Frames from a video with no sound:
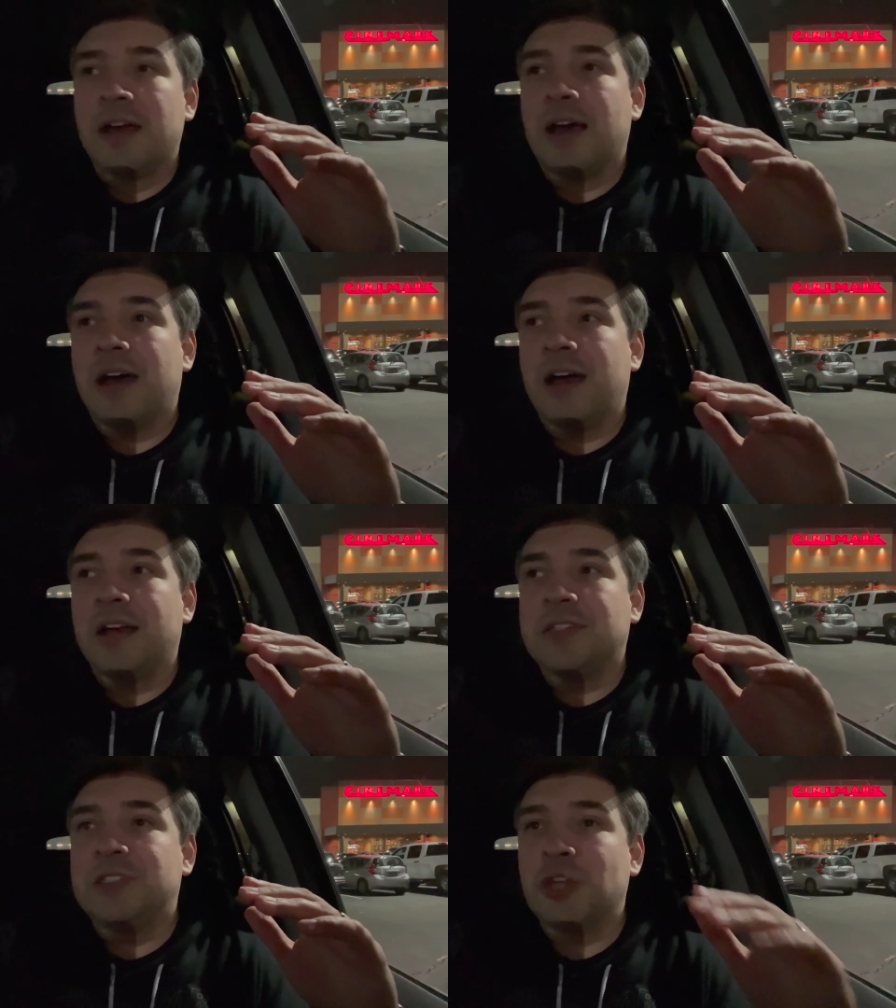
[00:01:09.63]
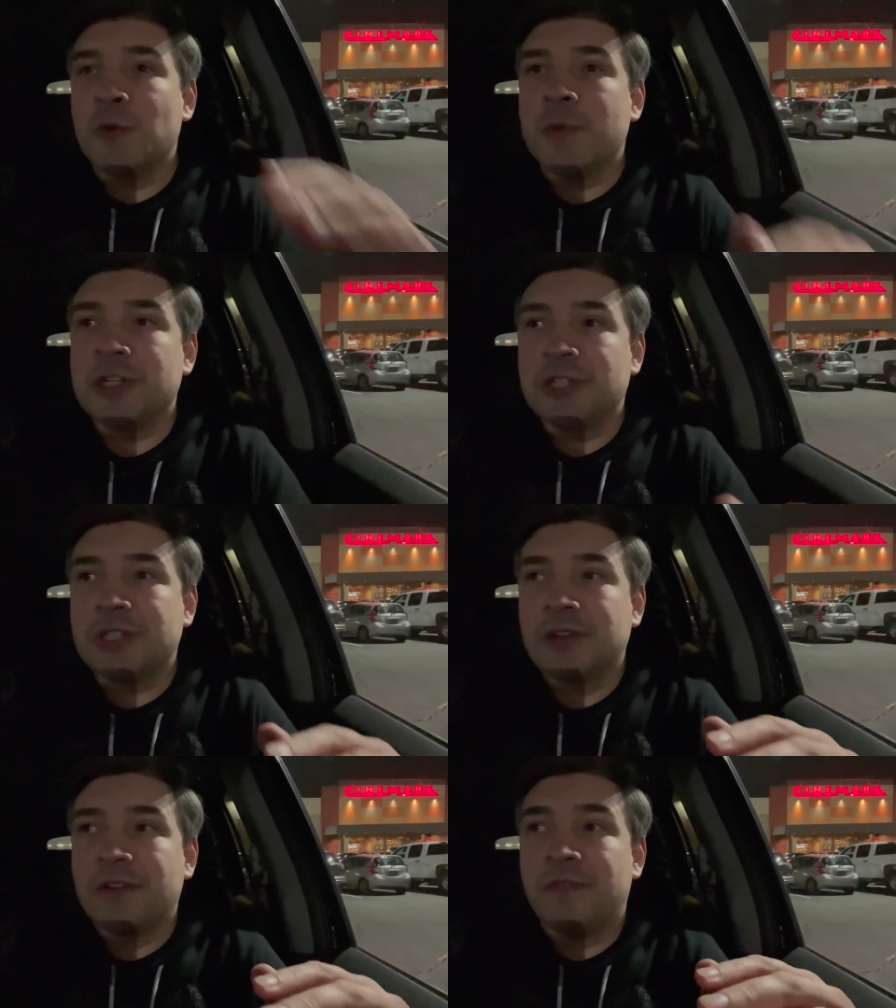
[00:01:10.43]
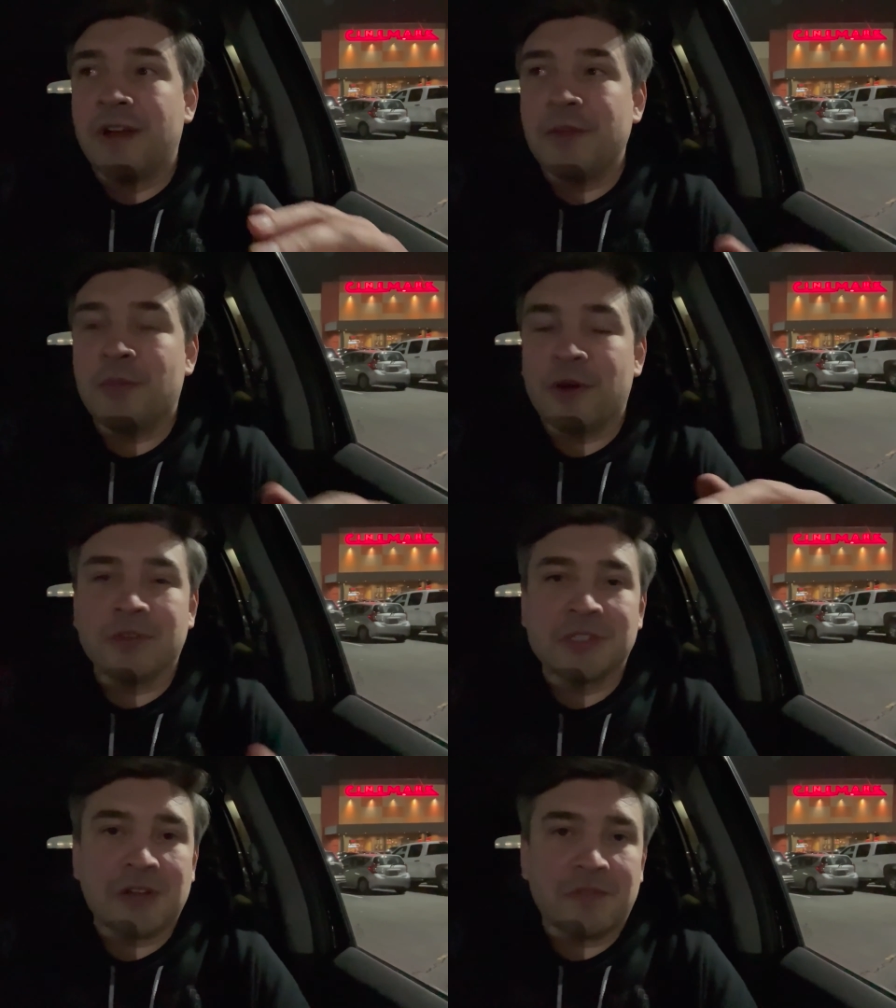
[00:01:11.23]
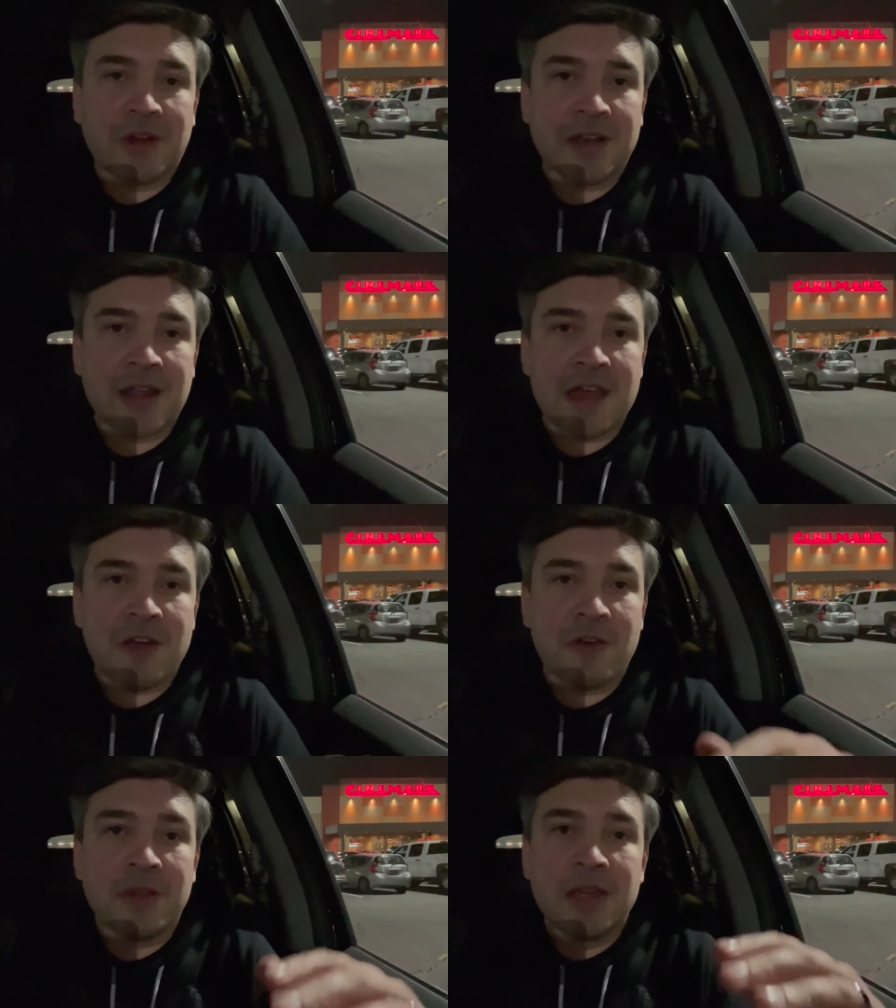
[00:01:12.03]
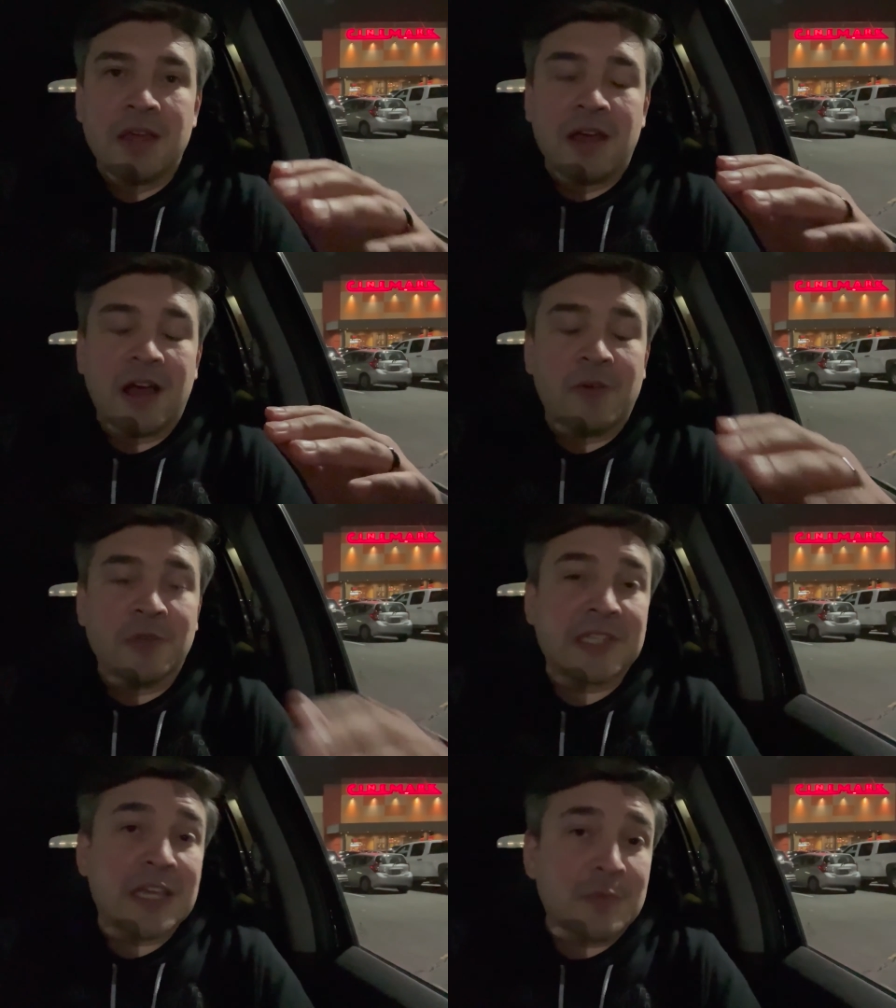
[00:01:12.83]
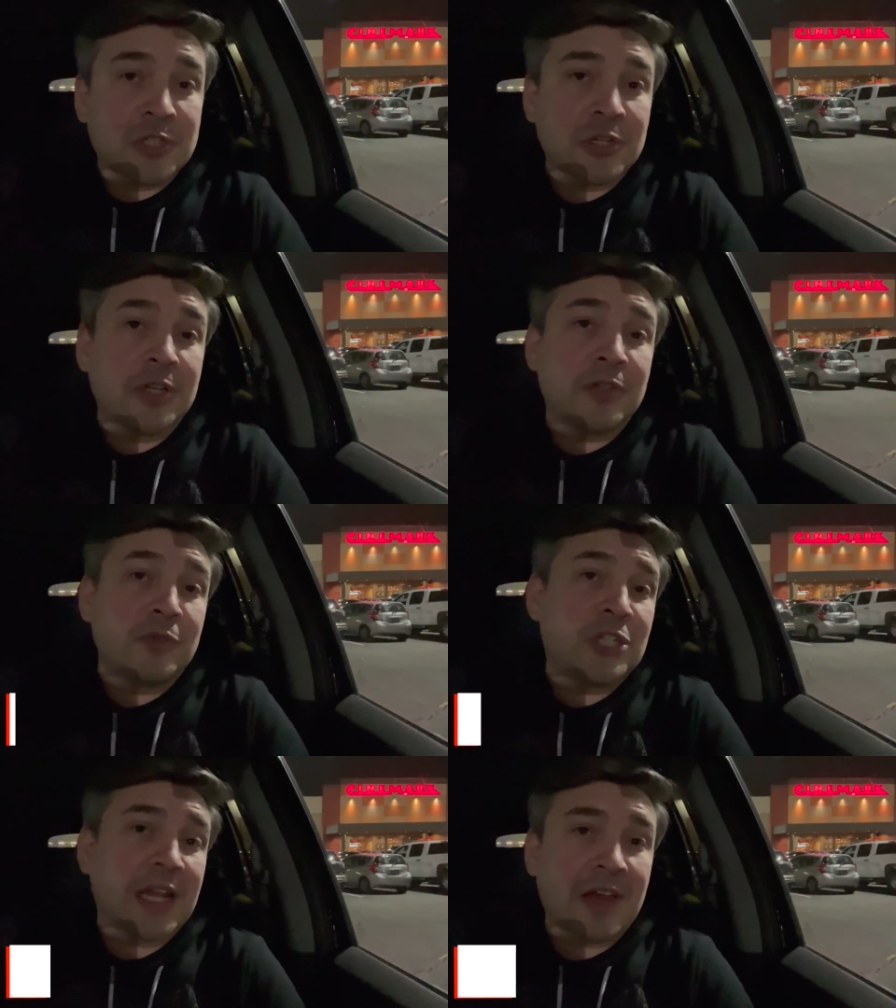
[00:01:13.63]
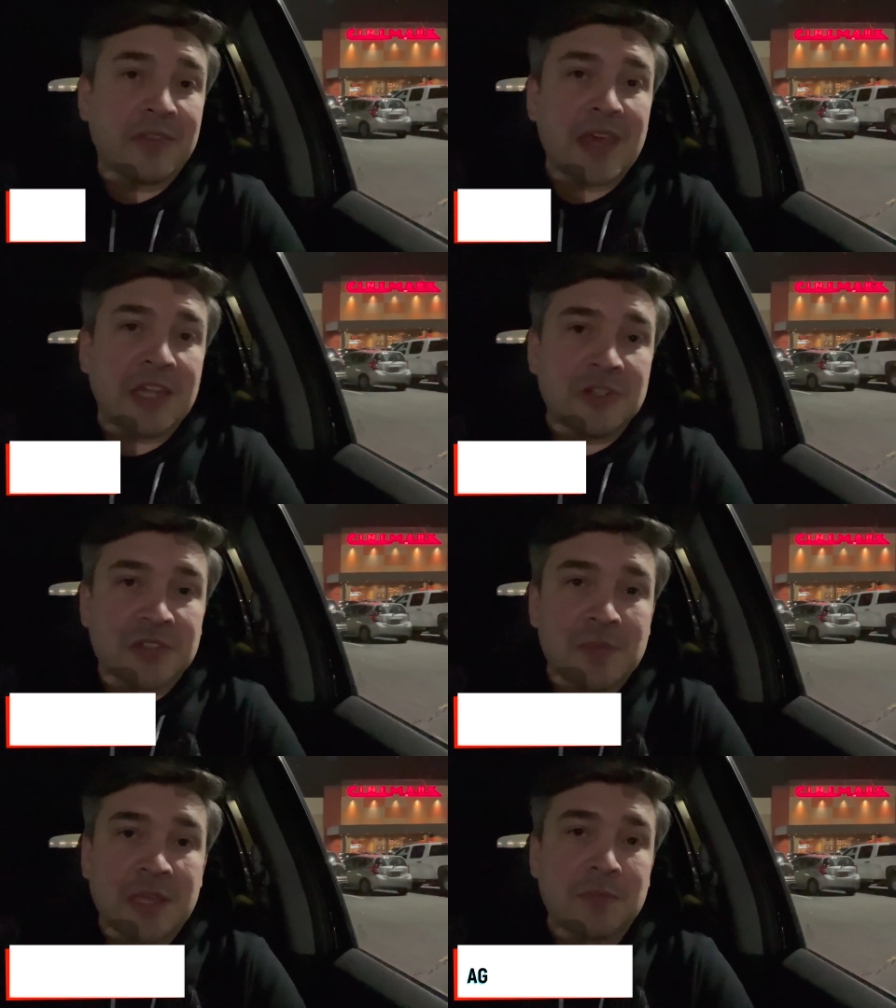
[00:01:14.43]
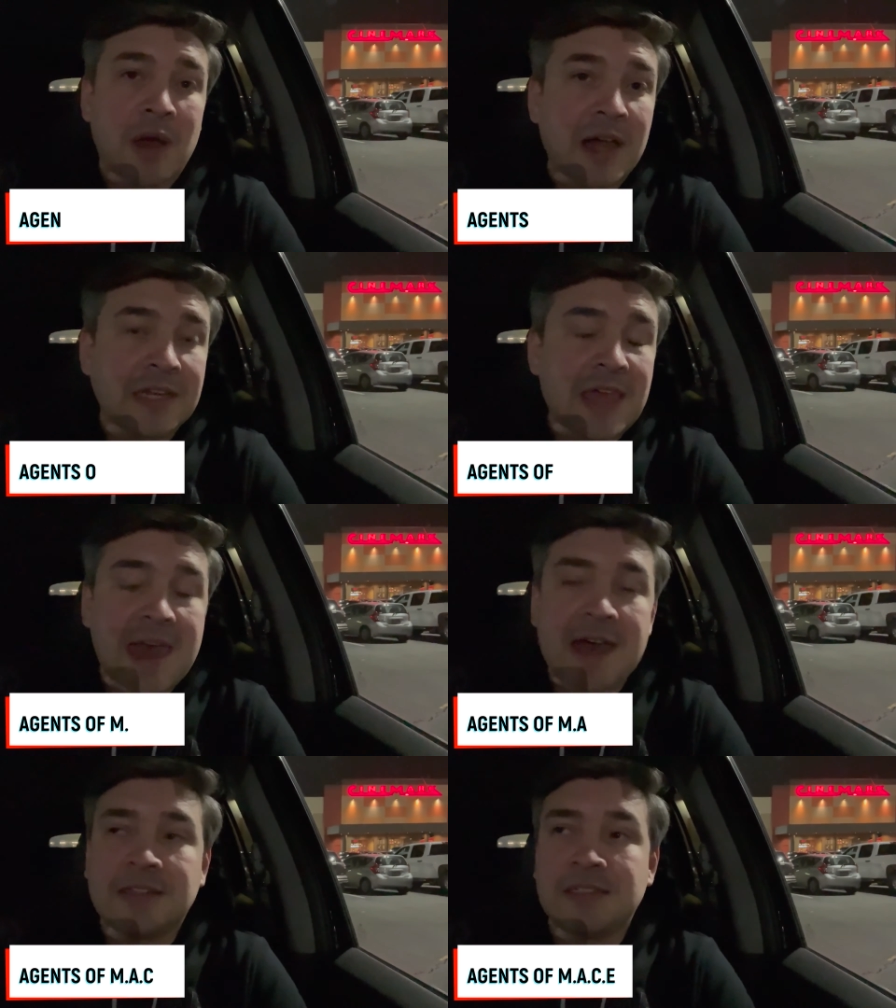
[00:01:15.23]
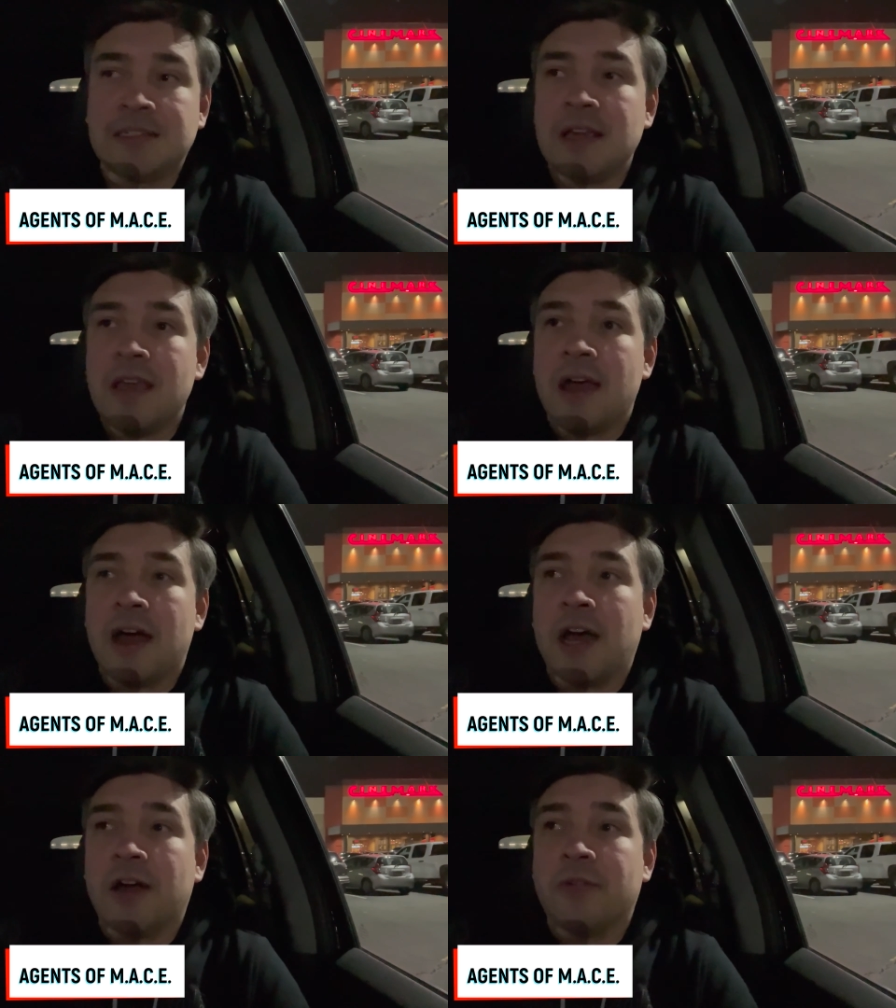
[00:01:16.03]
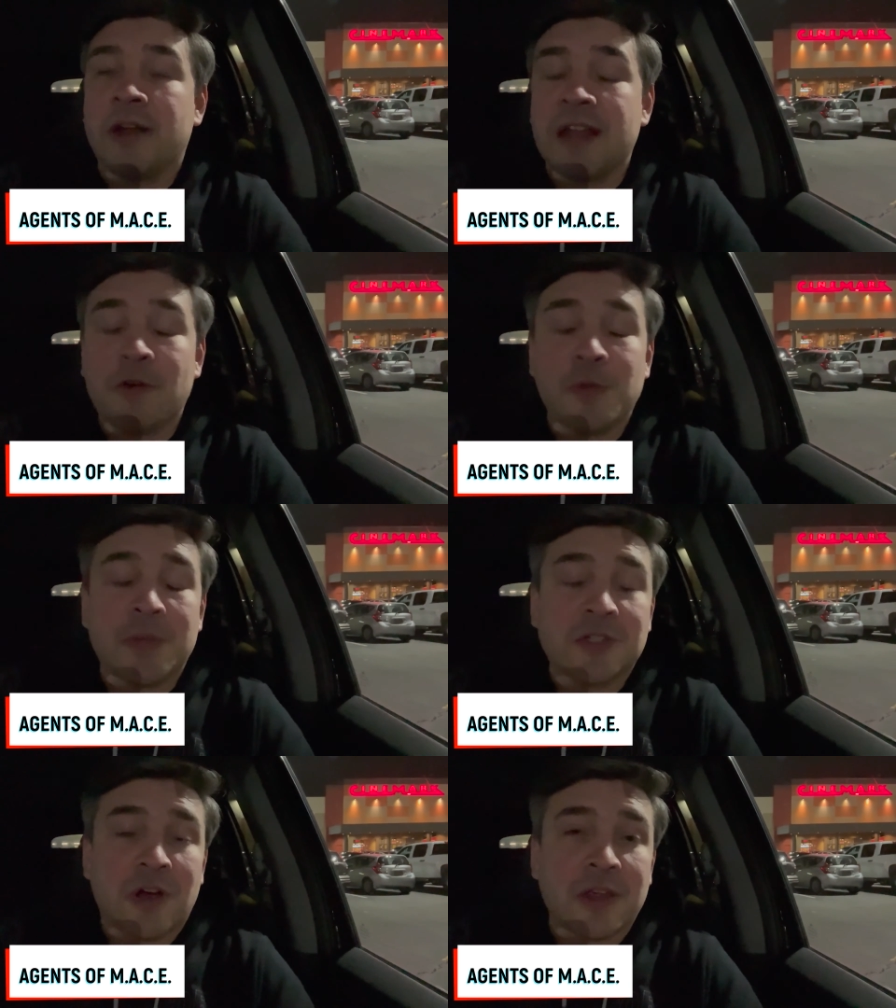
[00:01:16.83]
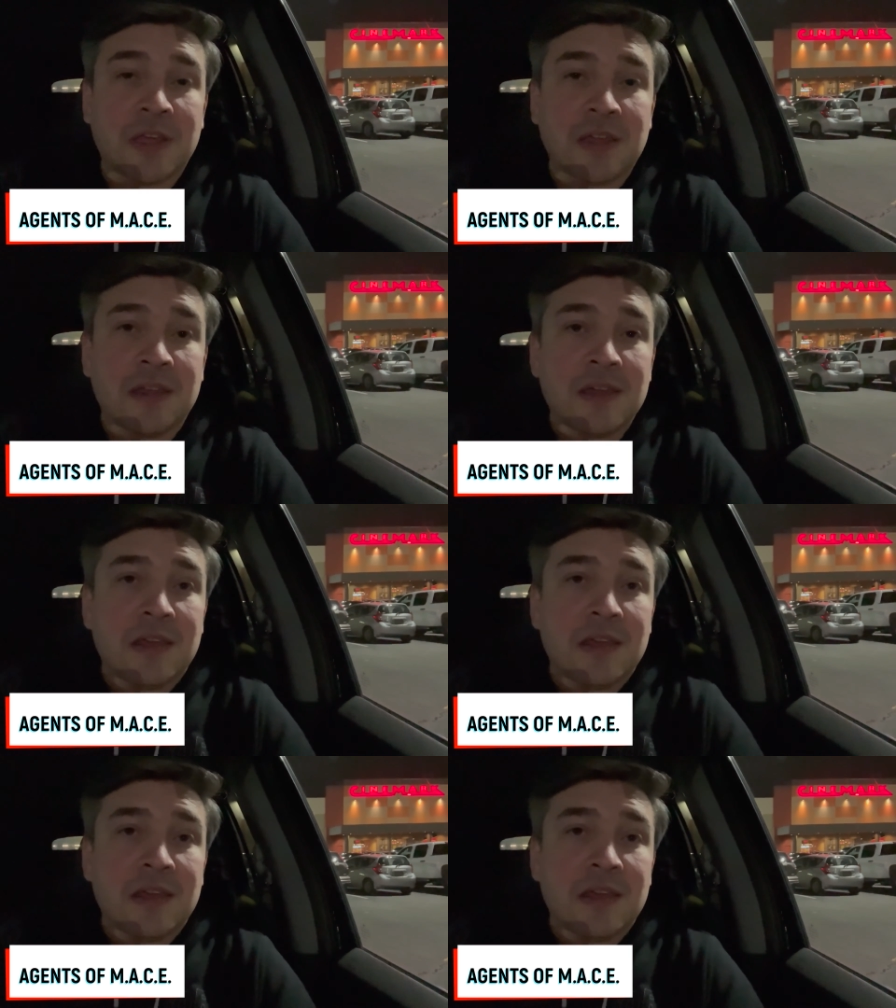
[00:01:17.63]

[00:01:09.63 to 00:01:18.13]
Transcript: Uh, so much fun Marvel stuff right now. Uh, once again, be sure to check out the Agents of Mace podcast. Uh, right now, we've been talking